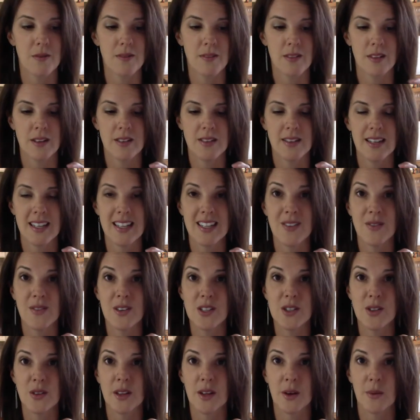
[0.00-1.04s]
they're
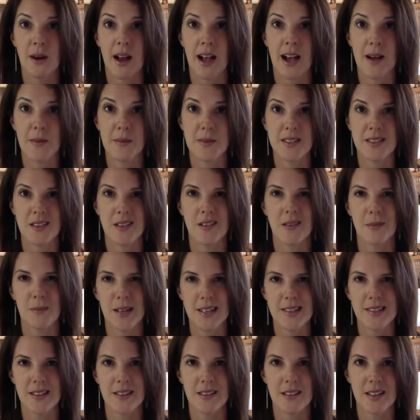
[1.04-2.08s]
individually wrapped, so it
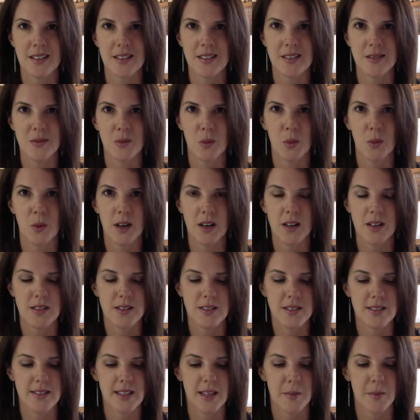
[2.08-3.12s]
makes it less weird
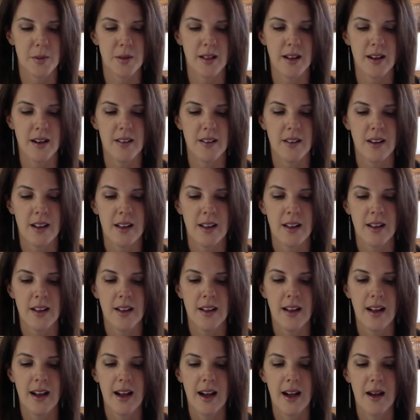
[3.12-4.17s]
to sample out.
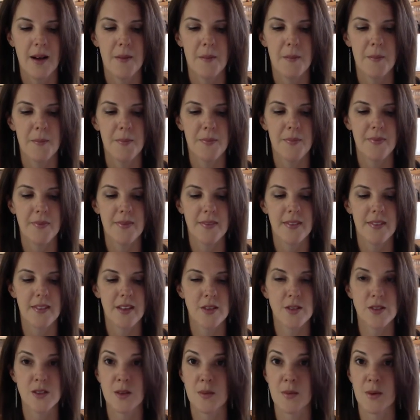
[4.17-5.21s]

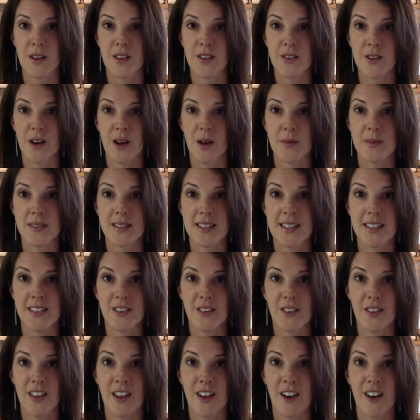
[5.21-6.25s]
Those are the breathe drops. These
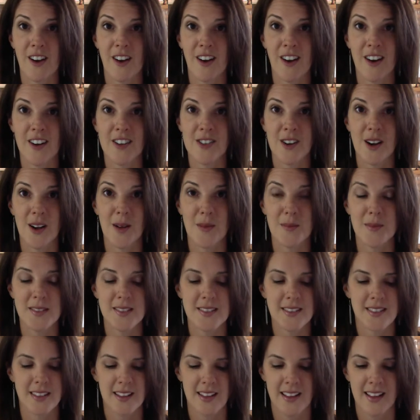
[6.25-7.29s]
are the On Guard
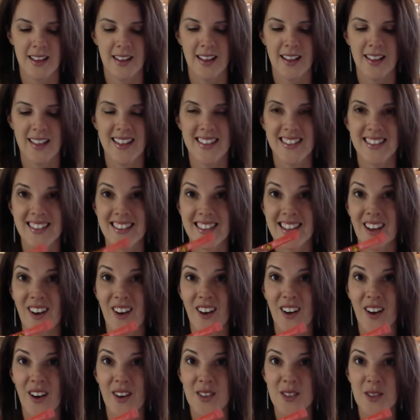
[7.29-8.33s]
drops. This is the
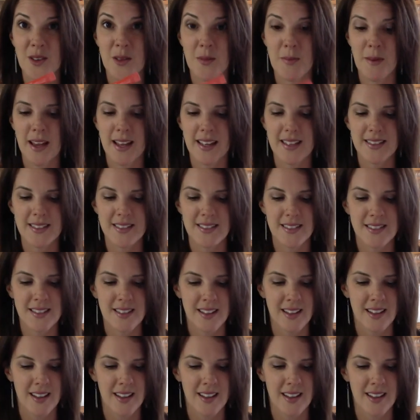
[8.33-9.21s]
On Guard toothpaste,